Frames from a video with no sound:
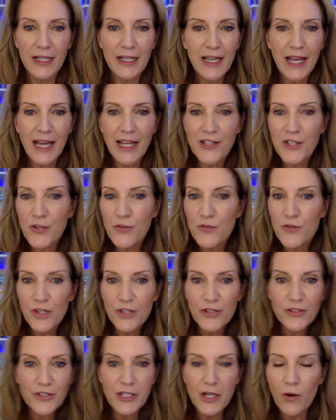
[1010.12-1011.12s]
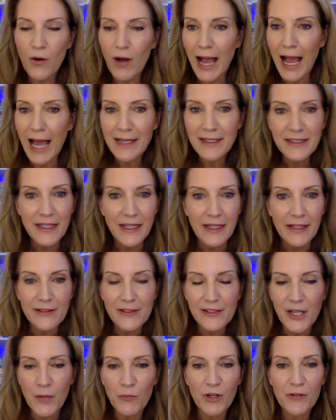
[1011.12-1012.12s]
And so just, asking
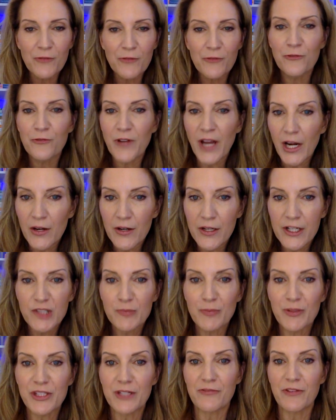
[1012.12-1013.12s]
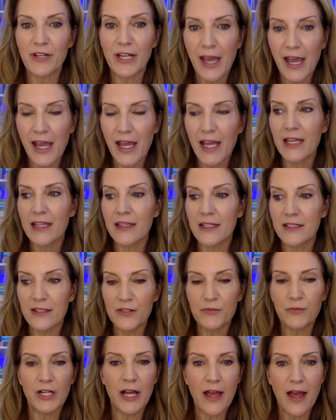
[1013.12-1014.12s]
someone very specific, "Hey, this
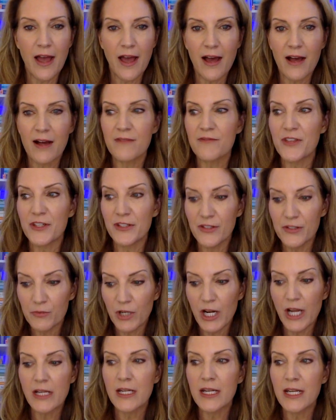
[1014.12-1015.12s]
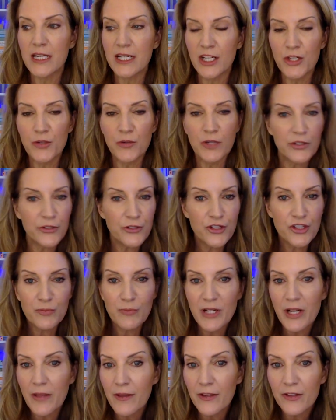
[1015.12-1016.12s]
is what I have. This is what I need. Can you introduce
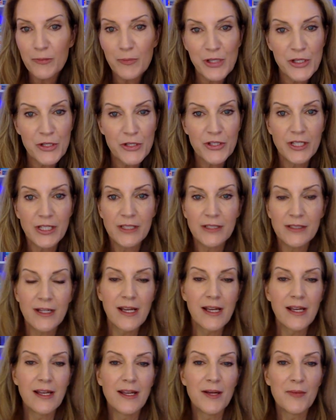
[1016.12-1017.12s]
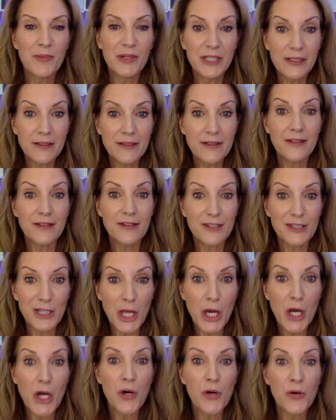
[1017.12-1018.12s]
me to this person?" But it's the
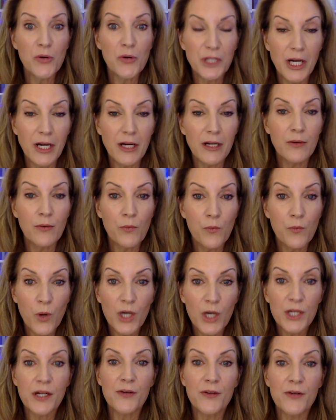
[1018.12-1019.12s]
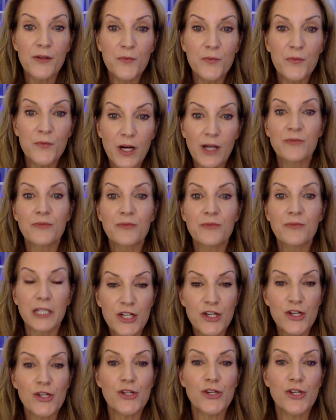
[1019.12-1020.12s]
slow, one-on-one
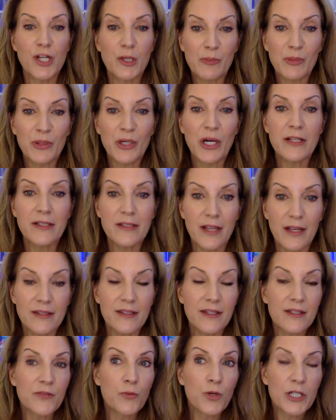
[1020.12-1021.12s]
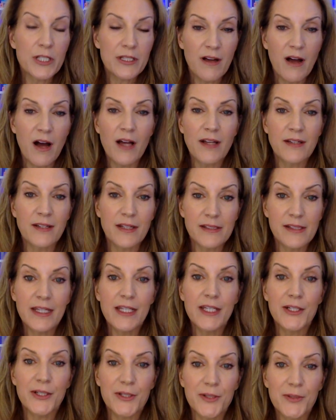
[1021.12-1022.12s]
relationship process is what's gotten us
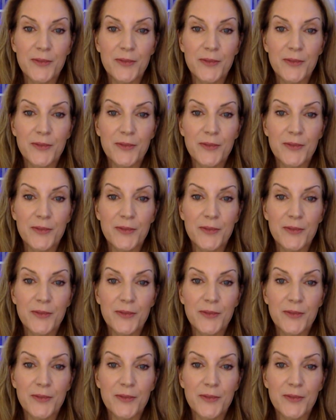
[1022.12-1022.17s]
here.